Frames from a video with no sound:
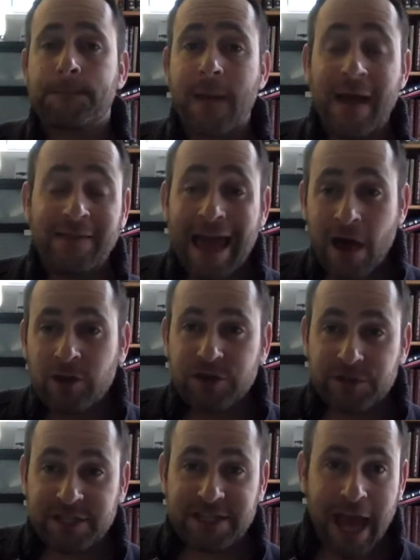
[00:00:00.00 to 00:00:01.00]
And now you're
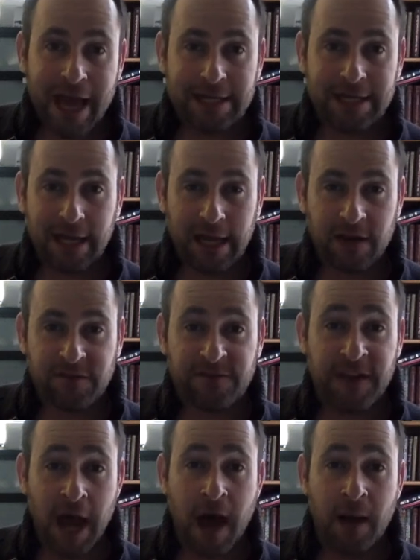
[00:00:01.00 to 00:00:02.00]
standing in a
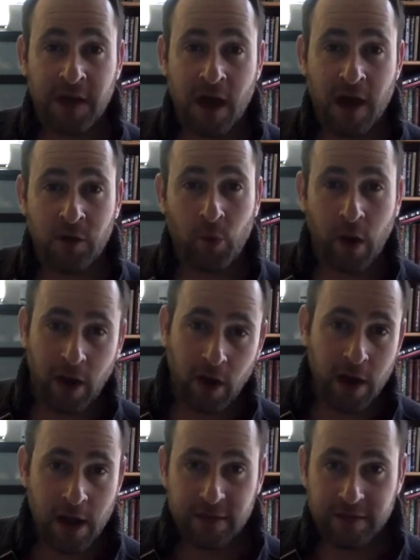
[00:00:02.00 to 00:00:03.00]
phenomenon where
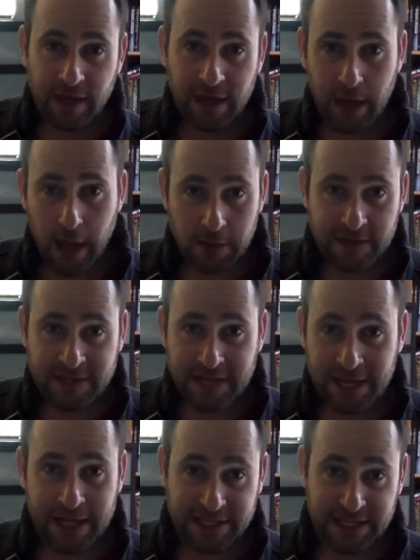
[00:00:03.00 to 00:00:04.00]
the
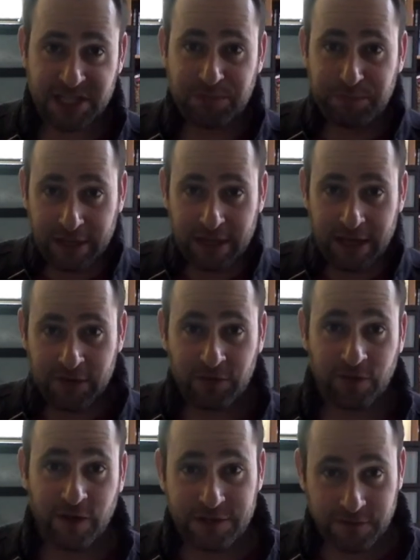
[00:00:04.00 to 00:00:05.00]
sea is split in
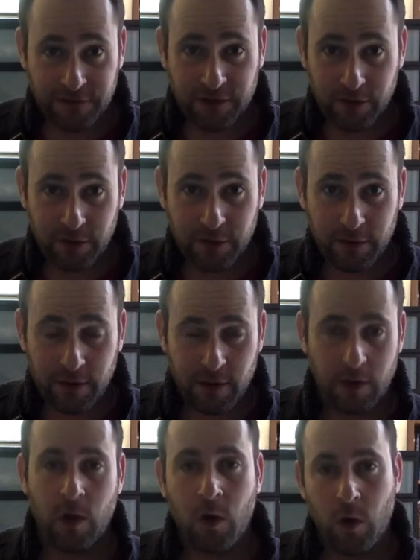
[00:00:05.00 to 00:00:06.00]
front of you.
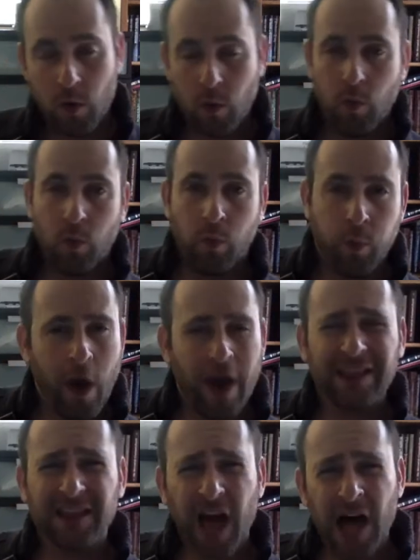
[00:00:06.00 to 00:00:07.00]

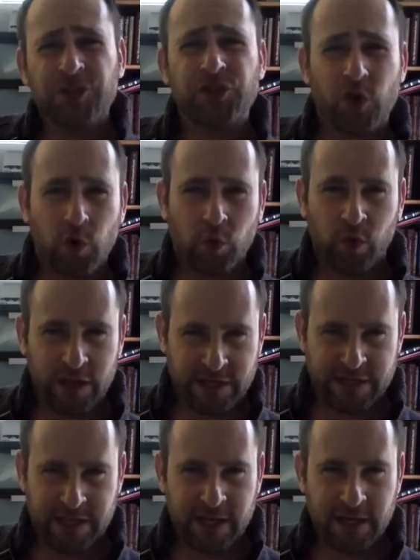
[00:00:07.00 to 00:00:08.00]
What logical
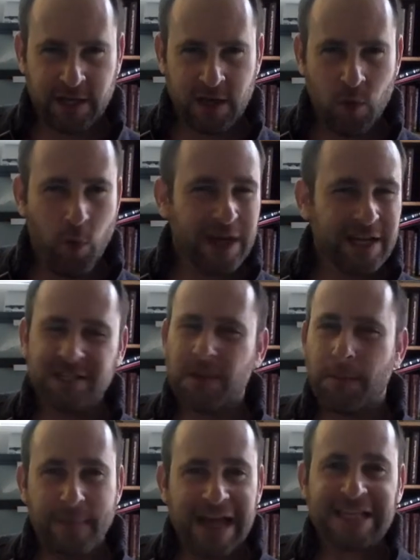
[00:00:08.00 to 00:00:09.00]
reason What is the
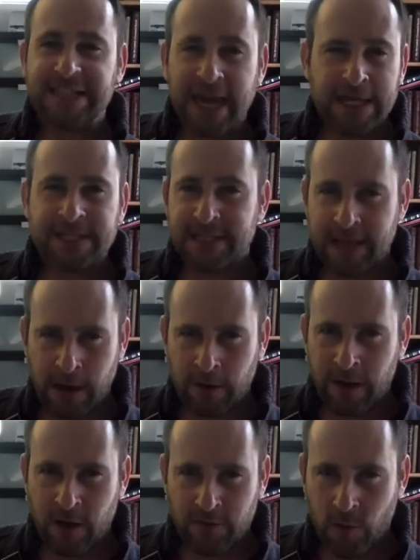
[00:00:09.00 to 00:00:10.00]
best case
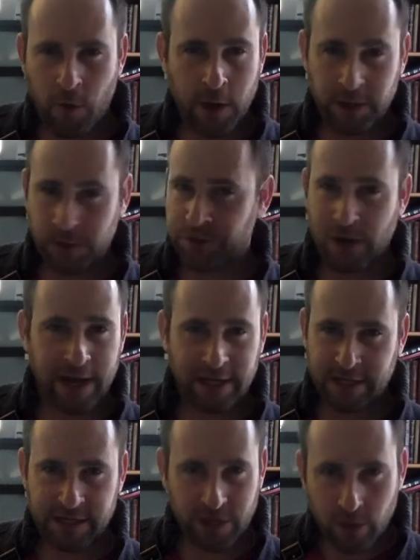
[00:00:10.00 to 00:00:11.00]
scenario for what you're
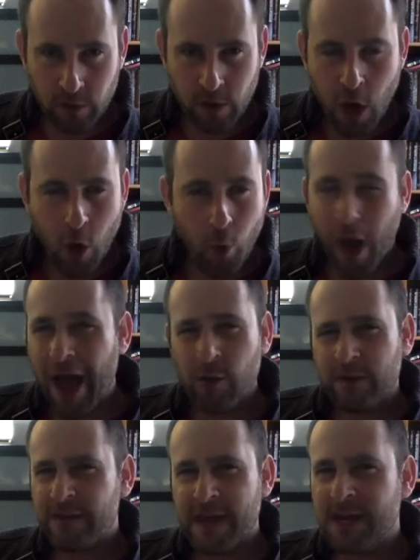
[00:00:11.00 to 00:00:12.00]
trying to do? Why
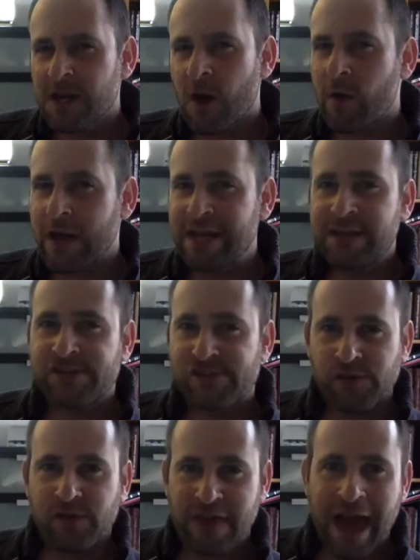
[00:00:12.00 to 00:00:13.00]
would they go
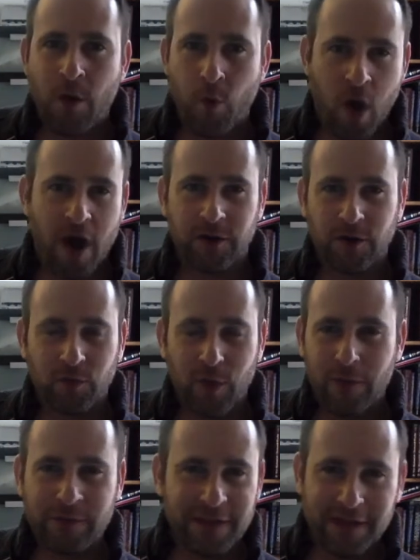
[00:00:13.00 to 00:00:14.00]
into that water?
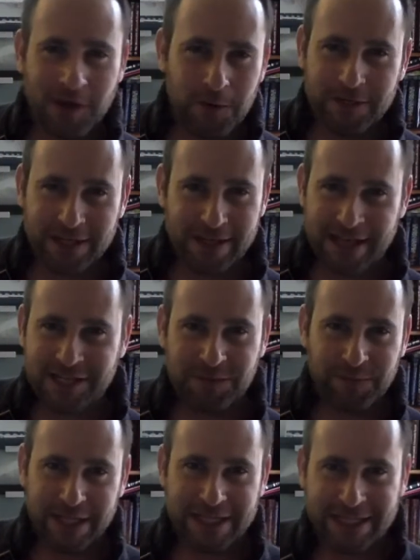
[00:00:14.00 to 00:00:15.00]
Why would they go into that
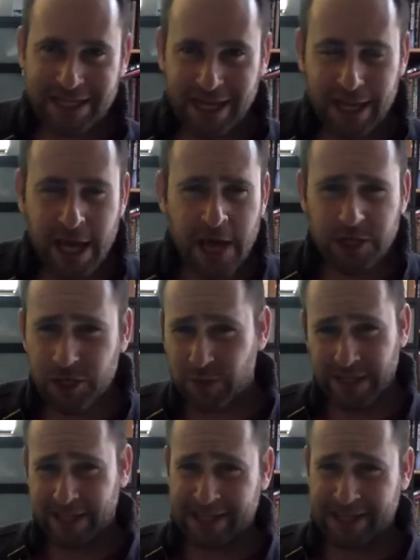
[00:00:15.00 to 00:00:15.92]
split sea? Do you really